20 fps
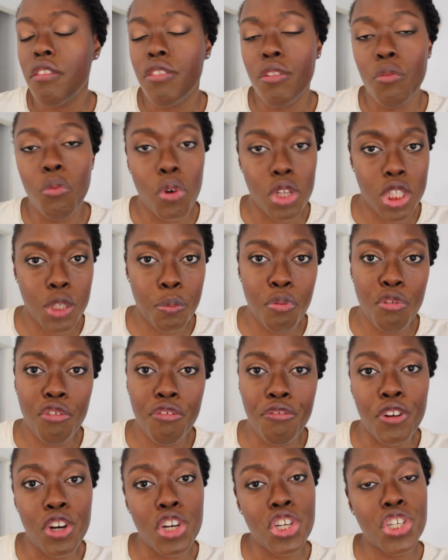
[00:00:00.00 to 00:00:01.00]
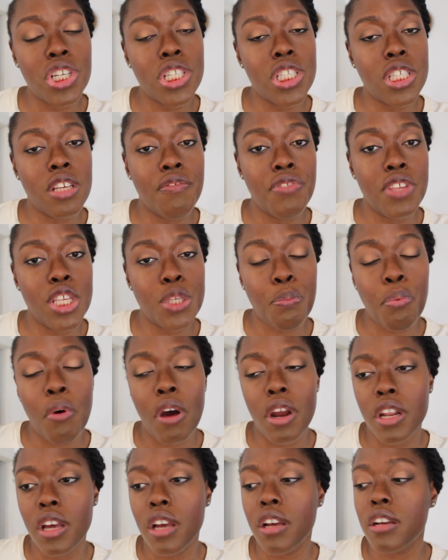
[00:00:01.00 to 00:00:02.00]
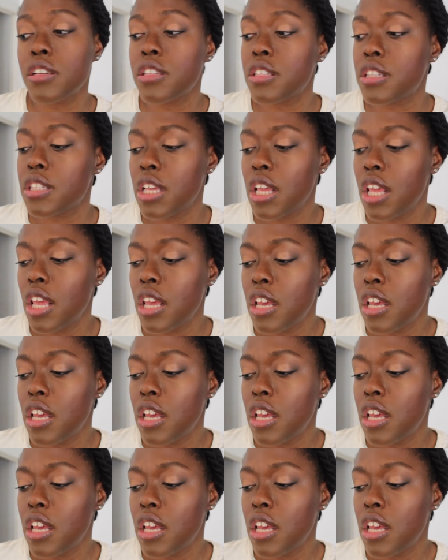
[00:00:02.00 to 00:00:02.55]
the waterproof versions of these products